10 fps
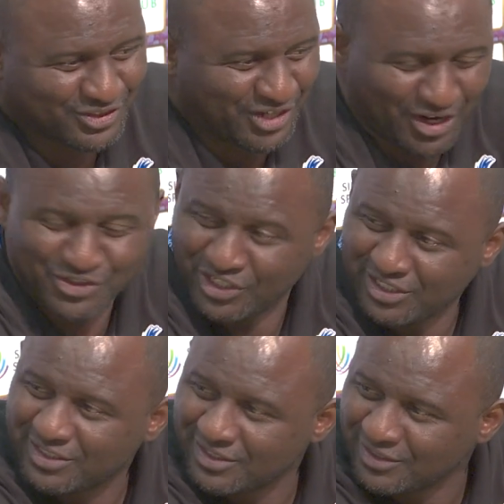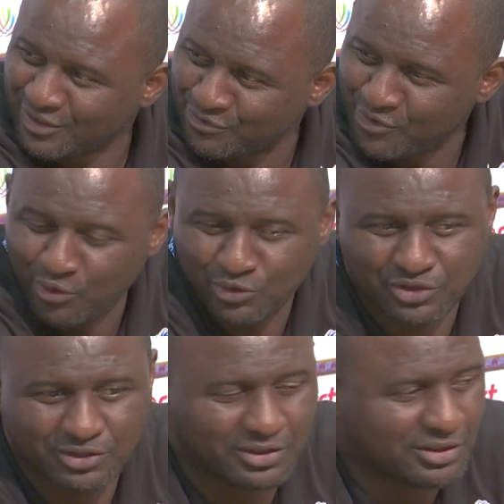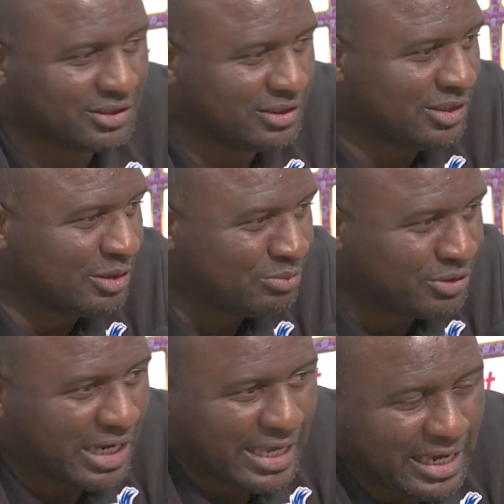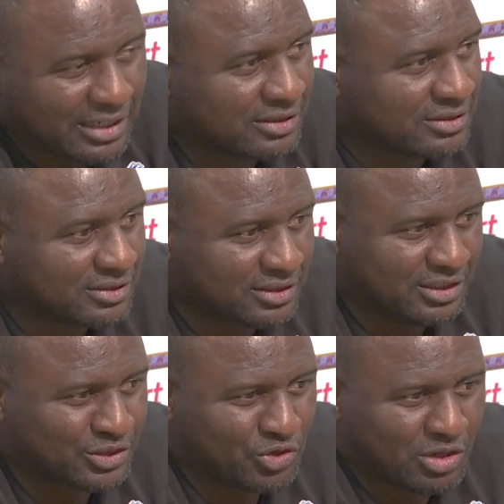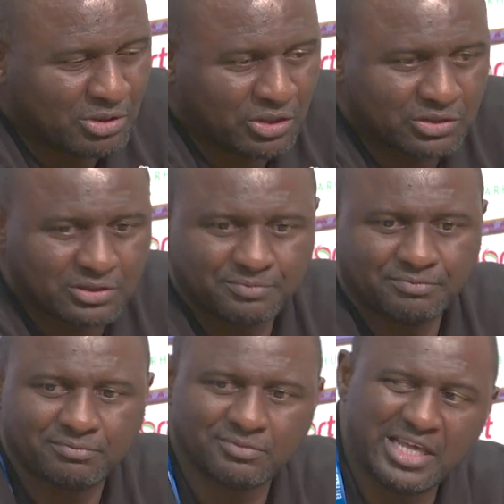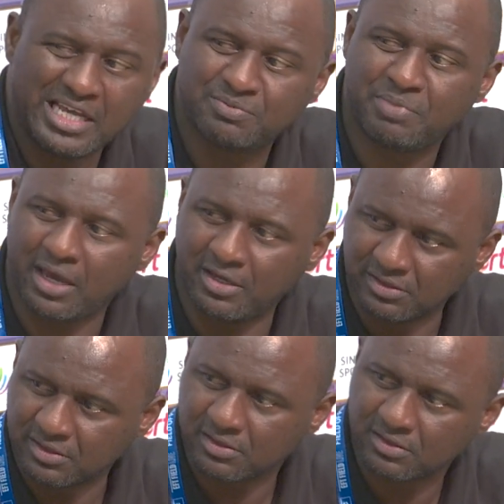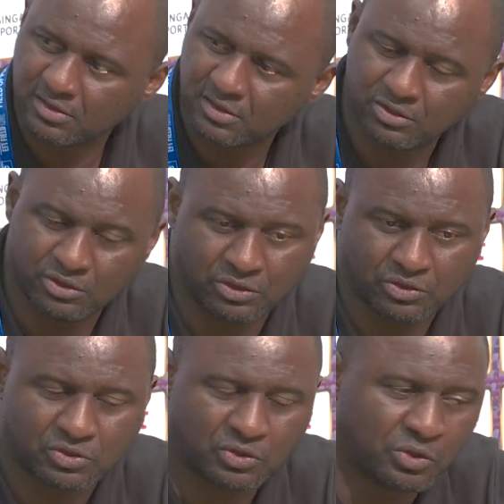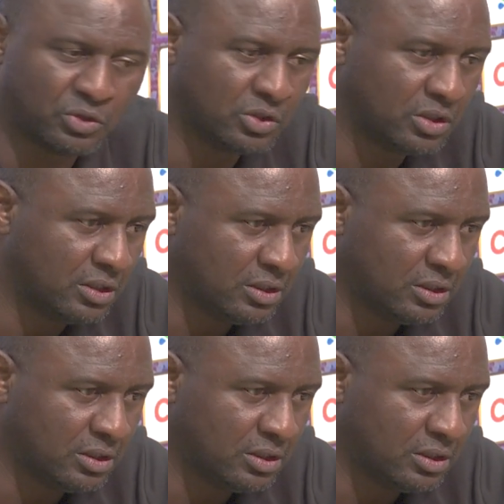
challenging, of course. But again, it's all about the experience, you know. So